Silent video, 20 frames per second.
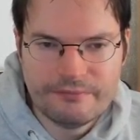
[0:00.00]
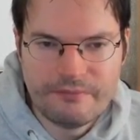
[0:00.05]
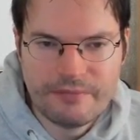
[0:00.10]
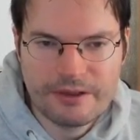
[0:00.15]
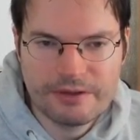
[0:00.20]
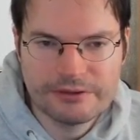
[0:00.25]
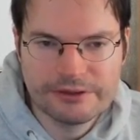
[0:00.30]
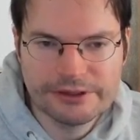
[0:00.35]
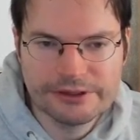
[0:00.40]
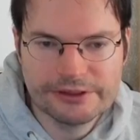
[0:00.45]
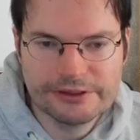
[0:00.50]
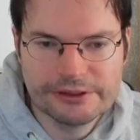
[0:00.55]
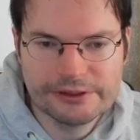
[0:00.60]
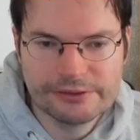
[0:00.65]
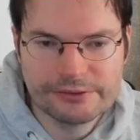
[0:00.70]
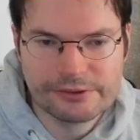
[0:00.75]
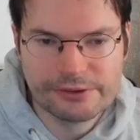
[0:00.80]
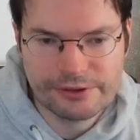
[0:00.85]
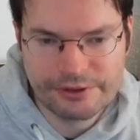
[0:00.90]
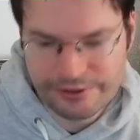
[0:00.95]
right? In
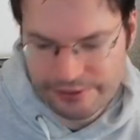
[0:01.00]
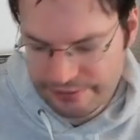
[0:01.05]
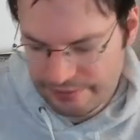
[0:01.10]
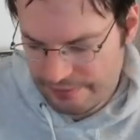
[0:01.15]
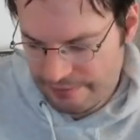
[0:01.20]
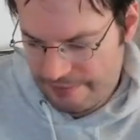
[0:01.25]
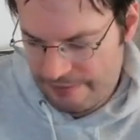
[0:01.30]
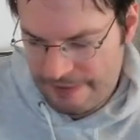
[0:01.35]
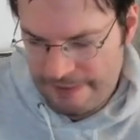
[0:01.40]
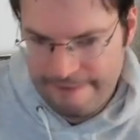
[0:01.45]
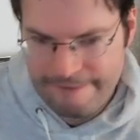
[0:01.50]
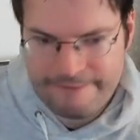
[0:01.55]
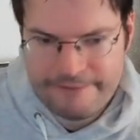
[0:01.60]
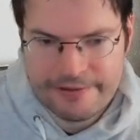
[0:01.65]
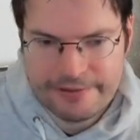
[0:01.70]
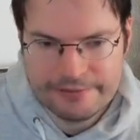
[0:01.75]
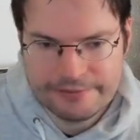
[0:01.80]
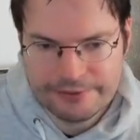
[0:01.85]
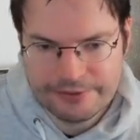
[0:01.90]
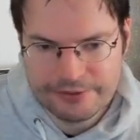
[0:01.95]
order
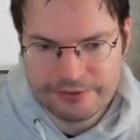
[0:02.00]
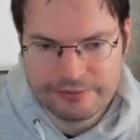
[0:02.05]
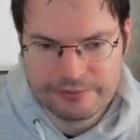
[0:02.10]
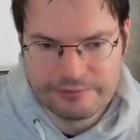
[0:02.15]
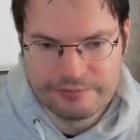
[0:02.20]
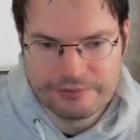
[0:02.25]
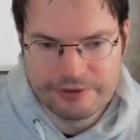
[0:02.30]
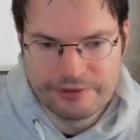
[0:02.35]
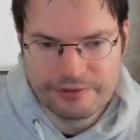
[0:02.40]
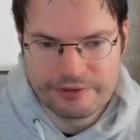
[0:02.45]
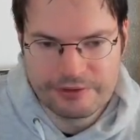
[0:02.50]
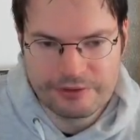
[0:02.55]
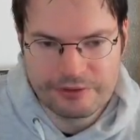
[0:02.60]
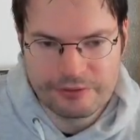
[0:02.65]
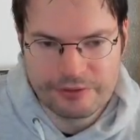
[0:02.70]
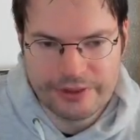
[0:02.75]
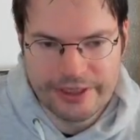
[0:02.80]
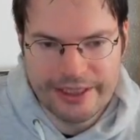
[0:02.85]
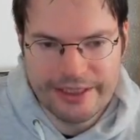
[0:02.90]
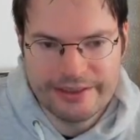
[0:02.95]
to
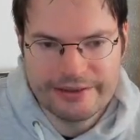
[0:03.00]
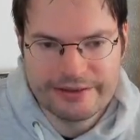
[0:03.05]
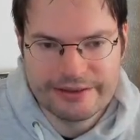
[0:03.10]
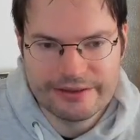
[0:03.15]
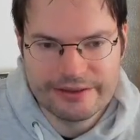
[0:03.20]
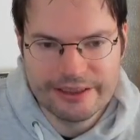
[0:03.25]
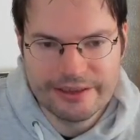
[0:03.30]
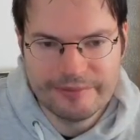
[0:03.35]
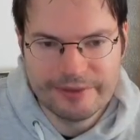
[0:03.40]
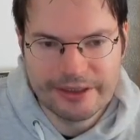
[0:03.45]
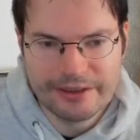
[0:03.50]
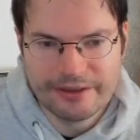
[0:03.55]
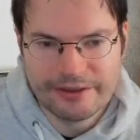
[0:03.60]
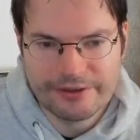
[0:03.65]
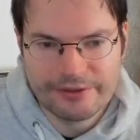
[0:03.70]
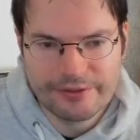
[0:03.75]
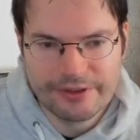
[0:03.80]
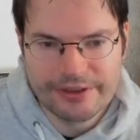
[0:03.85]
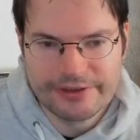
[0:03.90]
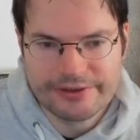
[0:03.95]
create an email
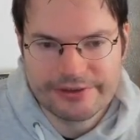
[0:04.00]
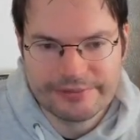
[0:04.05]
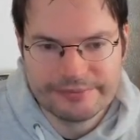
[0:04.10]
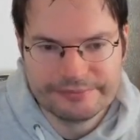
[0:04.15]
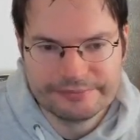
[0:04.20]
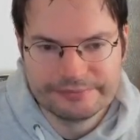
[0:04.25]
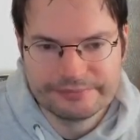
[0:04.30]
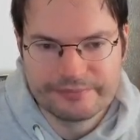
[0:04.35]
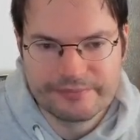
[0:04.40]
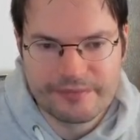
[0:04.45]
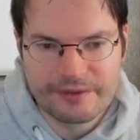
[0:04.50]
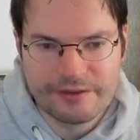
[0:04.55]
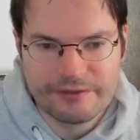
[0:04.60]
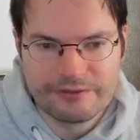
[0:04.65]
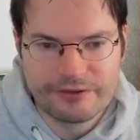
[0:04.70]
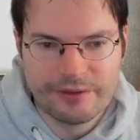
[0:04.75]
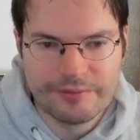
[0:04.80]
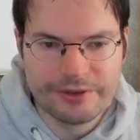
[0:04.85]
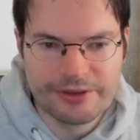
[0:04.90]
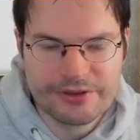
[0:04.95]
address
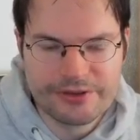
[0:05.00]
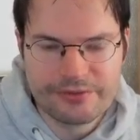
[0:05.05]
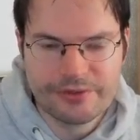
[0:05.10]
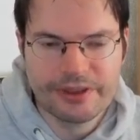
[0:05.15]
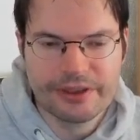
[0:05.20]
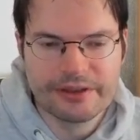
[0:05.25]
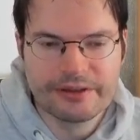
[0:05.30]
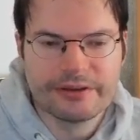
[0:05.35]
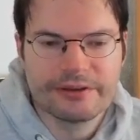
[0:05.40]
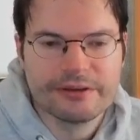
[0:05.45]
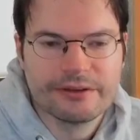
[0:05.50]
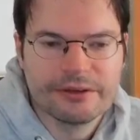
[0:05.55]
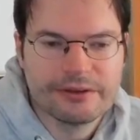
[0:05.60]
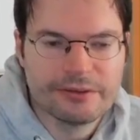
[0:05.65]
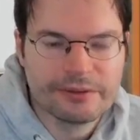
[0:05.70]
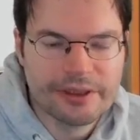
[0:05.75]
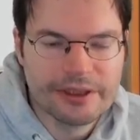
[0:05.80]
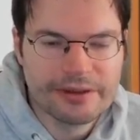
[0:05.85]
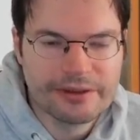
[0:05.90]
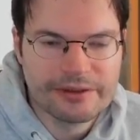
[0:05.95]
from a string, you
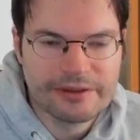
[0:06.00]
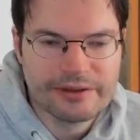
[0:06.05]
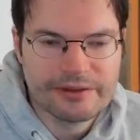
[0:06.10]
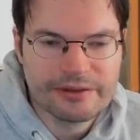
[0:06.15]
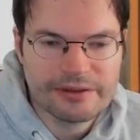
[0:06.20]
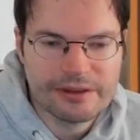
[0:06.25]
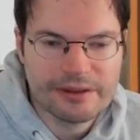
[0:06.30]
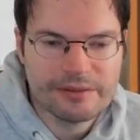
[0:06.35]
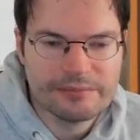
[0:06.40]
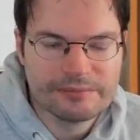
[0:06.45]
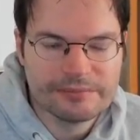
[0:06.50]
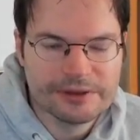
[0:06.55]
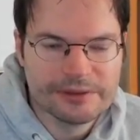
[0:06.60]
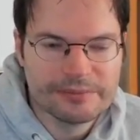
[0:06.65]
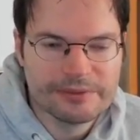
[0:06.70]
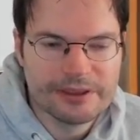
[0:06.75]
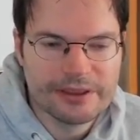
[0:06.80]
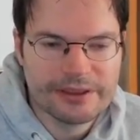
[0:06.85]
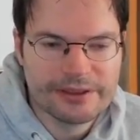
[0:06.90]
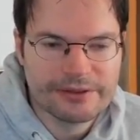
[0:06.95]
can
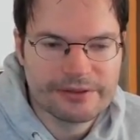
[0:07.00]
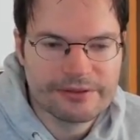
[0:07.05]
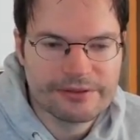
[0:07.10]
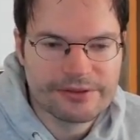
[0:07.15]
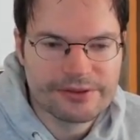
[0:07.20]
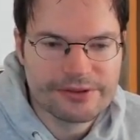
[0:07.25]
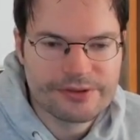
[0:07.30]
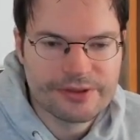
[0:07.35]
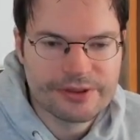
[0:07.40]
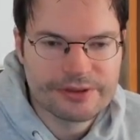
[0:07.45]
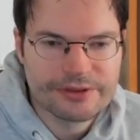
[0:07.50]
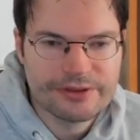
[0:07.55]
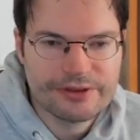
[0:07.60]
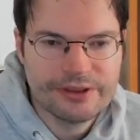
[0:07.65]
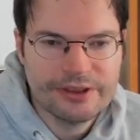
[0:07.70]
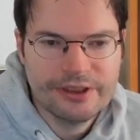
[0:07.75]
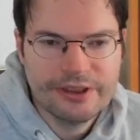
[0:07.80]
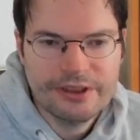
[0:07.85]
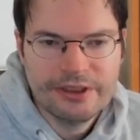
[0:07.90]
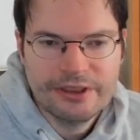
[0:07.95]
apply the constructor.
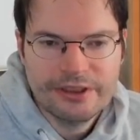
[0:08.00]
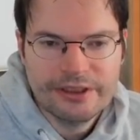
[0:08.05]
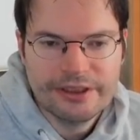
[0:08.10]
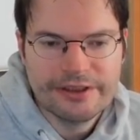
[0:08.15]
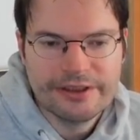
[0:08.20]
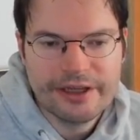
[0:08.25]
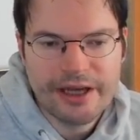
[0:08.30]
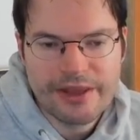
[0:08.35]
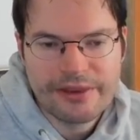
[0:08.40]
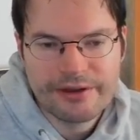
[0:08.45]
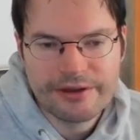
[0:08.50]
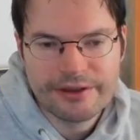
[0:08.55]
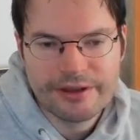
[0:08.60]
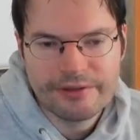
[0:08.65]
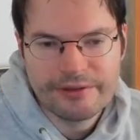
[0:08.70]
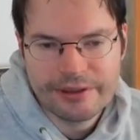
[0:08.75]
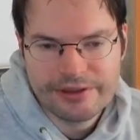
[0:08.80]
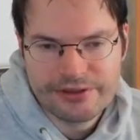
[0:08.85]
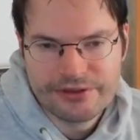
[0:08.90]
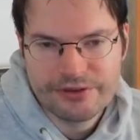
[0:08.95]
In the other
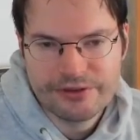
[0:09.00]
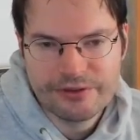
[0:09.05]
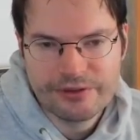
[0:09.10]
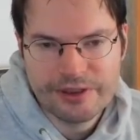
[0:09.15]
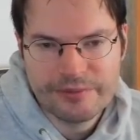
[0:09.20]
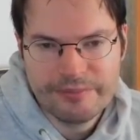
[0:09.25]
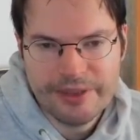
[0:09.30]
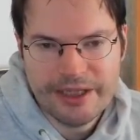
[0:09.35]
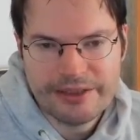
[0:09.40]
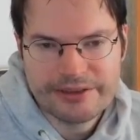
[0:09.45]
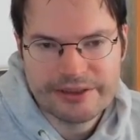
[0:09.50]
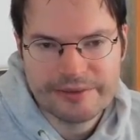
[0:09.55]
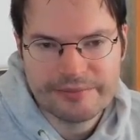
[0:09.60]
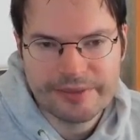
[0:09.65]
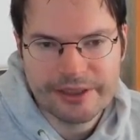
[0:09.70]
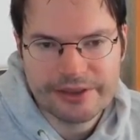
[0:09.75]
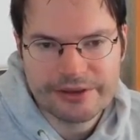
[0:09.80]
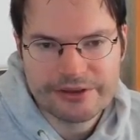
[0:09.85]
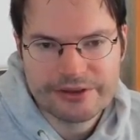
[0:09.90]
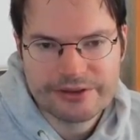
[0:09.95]
direction, you can pattern
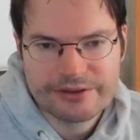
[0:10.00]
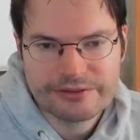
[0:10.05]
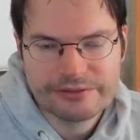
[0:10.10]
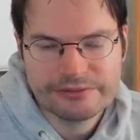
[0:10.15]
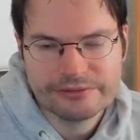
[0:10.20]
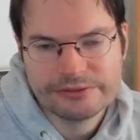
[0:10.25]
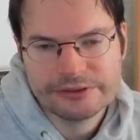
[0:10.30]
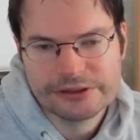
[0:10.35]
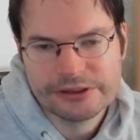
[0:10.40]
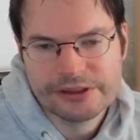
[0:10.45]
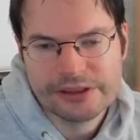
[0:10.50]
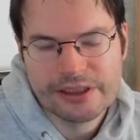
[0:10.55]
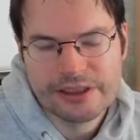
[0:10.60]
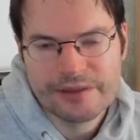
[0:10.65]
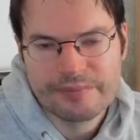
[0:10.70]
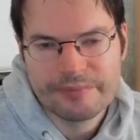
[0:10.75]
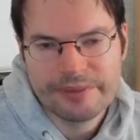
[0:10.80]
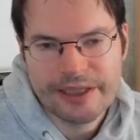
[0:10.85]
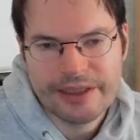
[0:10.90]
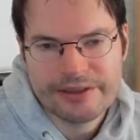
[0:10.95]
match. Right? I
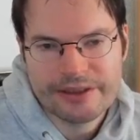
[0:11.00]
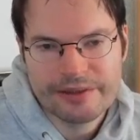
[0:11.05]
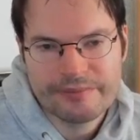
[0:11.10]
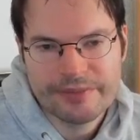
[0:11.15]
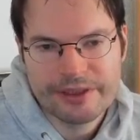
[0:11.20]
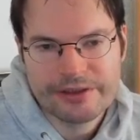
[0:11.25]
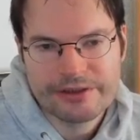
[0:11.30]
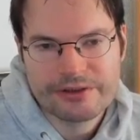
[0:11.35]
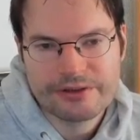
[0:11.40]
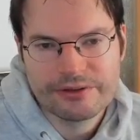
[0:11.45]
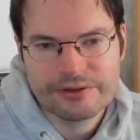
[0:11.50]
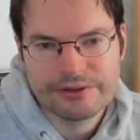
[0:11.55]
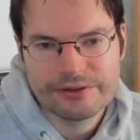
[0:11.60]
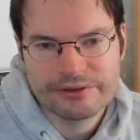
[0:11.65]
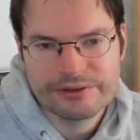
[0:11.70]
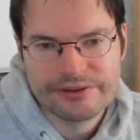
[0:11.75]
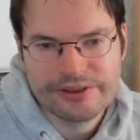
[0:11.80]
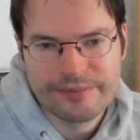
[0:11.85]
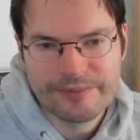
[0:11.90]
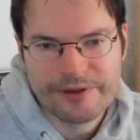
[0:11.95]
can pattern match on
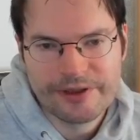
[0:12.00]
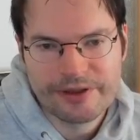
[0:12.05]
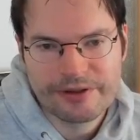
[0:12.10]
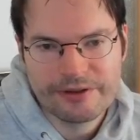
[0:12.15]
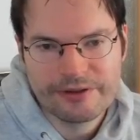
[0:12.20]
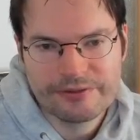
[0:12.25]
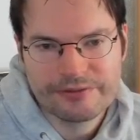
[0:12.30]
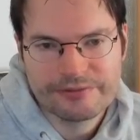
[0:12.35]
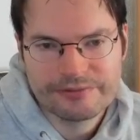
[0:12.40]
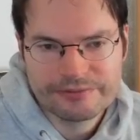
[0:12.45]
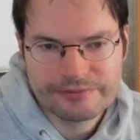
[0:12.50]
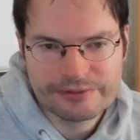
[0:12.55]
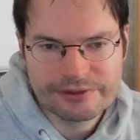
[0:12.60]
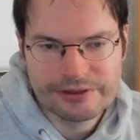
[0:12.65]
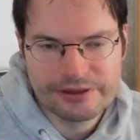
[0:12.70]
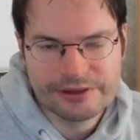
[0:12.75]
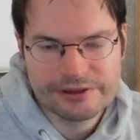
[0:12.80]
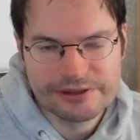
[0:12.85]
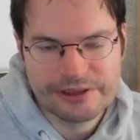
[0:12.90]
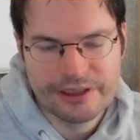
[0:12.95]
something of
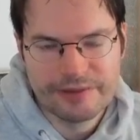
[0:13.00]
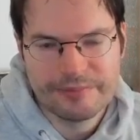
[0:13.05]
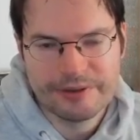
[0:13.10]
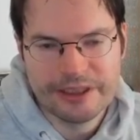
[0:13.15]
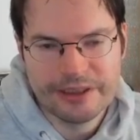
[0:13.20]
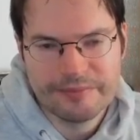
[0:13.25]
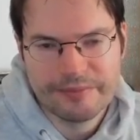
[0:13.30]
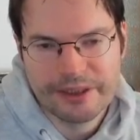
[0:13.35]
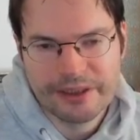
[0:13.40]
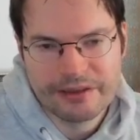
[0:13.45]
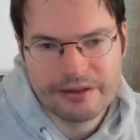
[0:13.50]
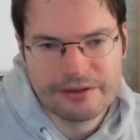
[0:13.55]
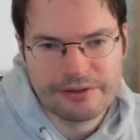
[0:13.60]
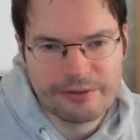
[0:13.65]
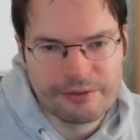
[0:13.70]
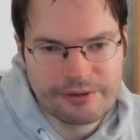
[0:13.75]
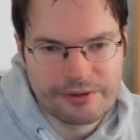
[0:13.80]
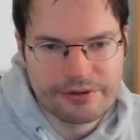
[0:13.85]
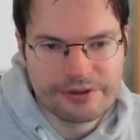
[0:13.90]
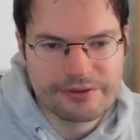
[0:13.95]
type email in
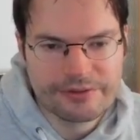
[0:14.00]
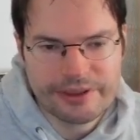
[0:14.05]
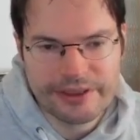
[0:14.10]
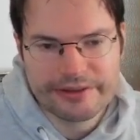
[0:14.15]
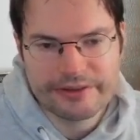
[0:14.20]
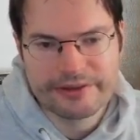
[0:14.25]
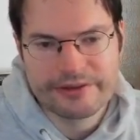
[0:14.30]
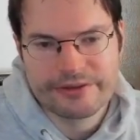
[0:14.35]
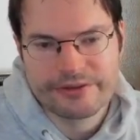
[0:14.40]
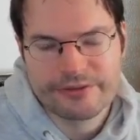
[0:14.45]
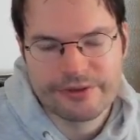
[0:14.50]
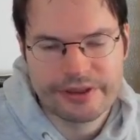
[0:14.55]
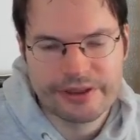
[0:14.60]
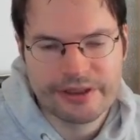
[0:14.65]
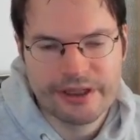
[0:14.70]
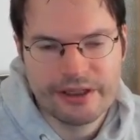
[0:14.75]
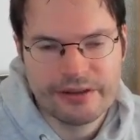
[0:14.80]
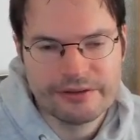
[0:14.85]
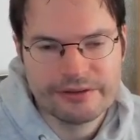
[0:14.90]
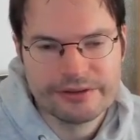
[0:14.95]
order to get the string
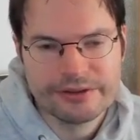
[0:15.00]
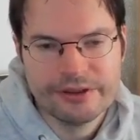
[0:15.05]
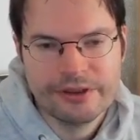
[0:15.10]
out.